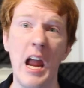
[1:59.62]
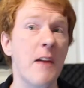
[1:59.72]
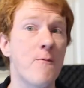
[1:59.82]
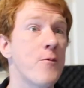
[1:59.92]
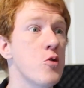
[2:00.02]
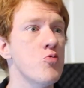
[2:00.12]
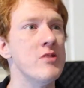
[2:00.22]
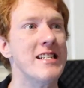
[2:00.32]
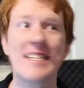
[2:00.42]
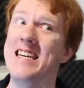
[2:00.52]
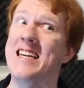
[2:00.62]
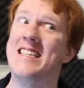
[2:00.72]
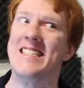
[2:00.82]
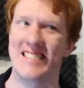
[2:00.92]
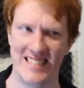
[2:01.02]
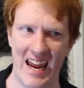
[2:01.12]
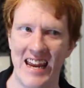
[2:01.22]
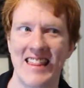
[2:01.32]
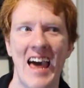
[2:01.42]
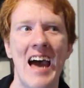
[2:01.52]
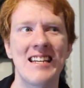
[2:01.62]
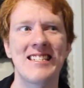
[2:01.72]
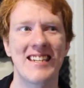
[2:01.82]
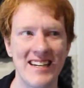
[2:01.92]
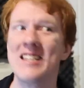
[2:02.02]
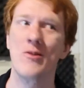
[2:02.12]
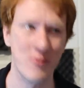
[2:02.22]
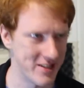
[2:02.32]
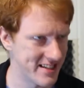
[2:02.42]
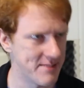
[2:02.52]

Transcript: If you did say that, you would